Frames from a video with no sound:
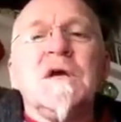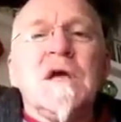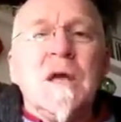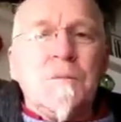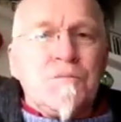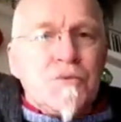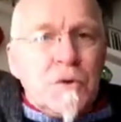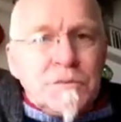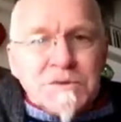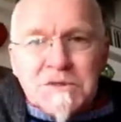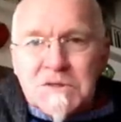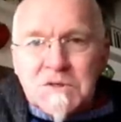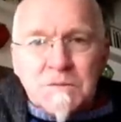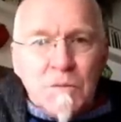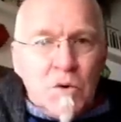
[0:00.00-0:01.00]
It
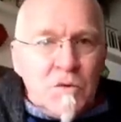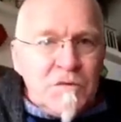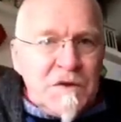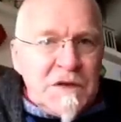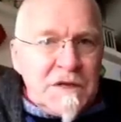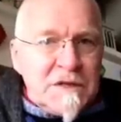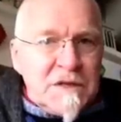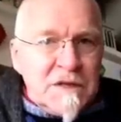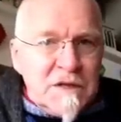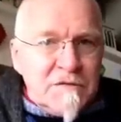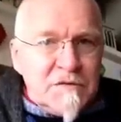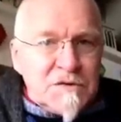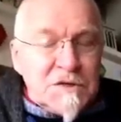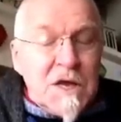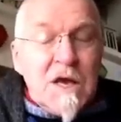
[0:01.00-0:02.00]
promises more than it delivers.